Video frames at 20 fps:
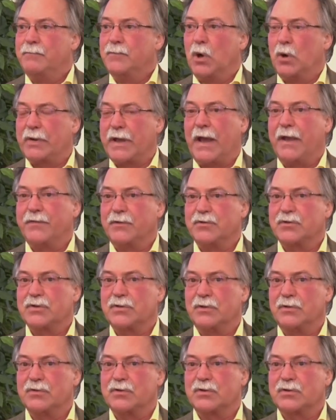okay,
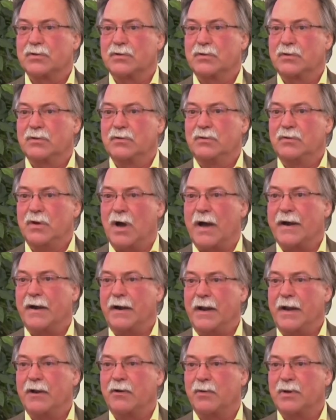there's not
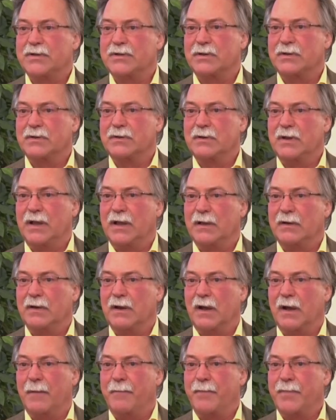an increase in
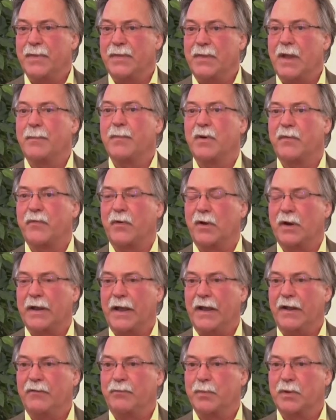number of
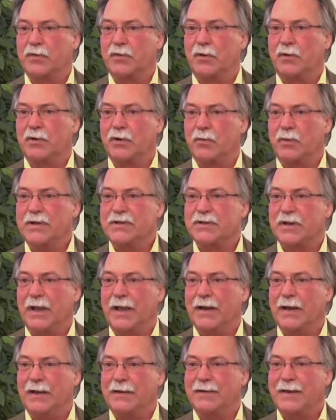hurricanes, but they're increasing
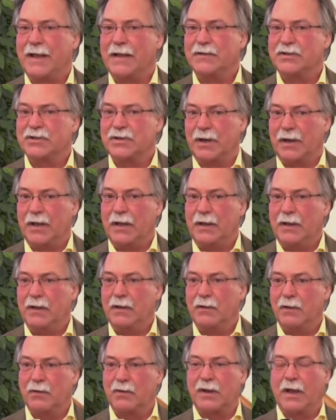in intensity,
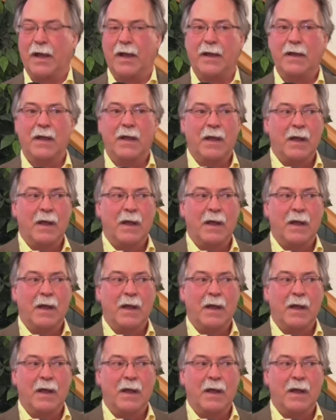okay?